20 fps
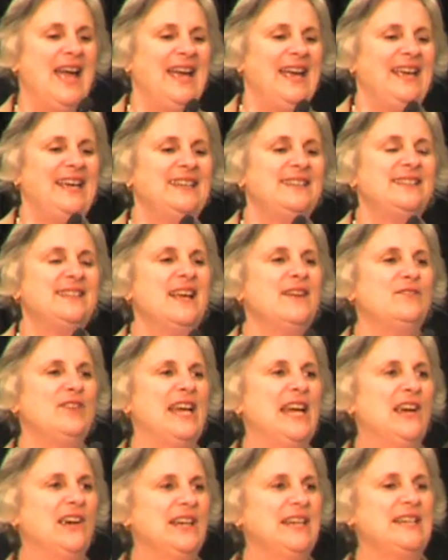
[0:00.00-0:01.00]
It's a
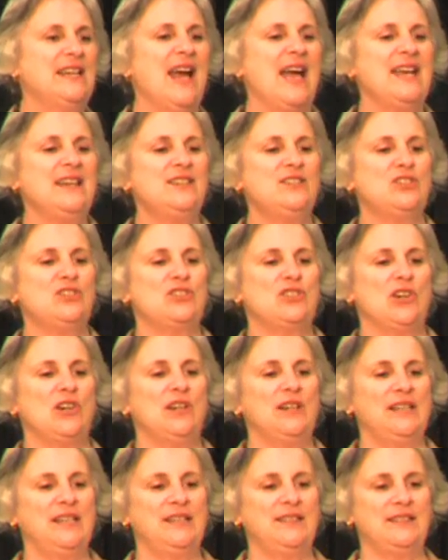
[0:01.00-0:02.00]
very nice
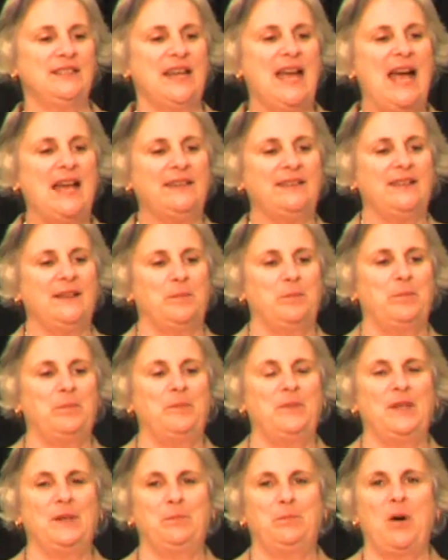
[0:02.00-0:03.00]
shirt. It's got
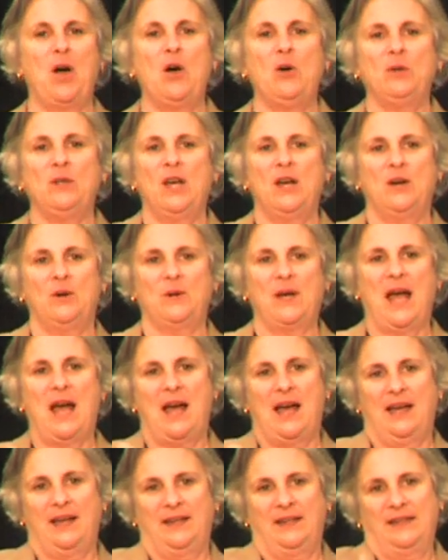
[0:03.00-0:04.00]
the polo
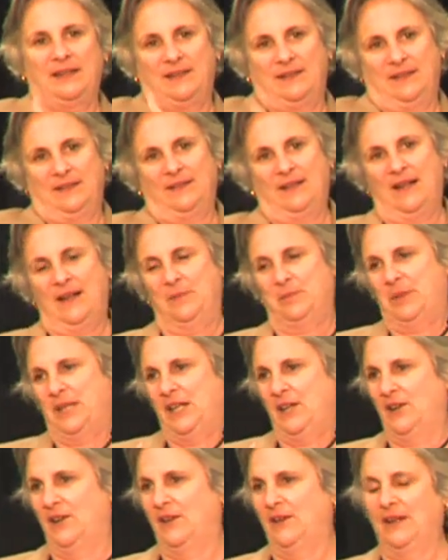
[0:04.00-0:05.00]
guy up
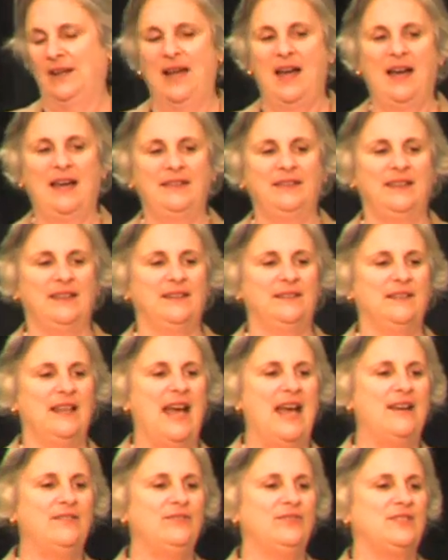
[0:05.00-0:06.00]
here on the
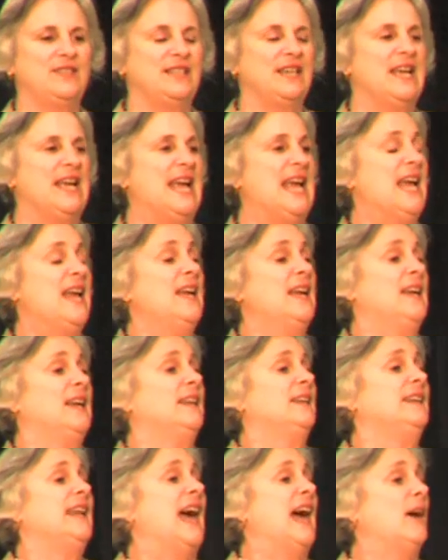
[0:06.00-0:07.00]
left.
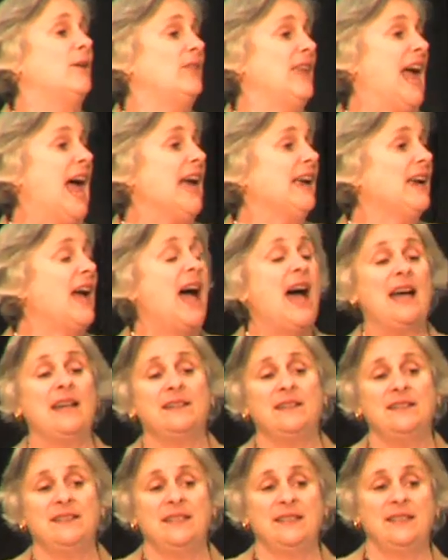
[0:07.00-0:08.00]
Now, that
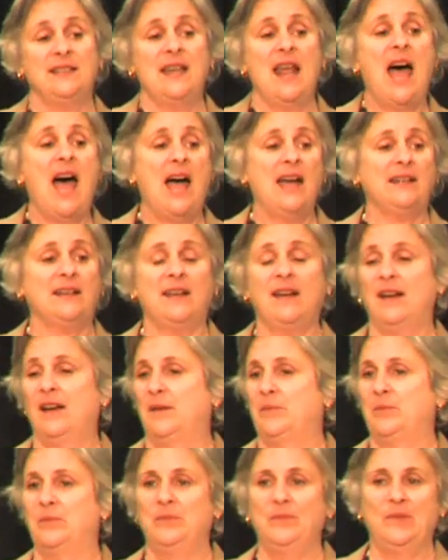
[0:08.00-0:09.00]
cotton did not
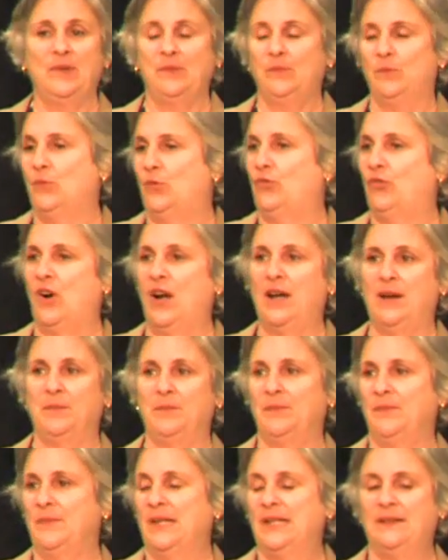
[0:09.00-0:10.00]
come
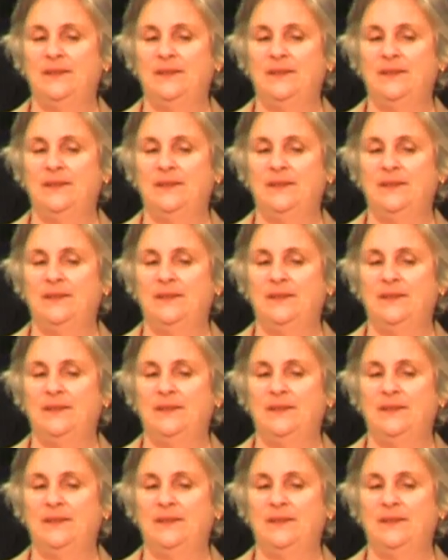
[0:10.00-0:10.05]
from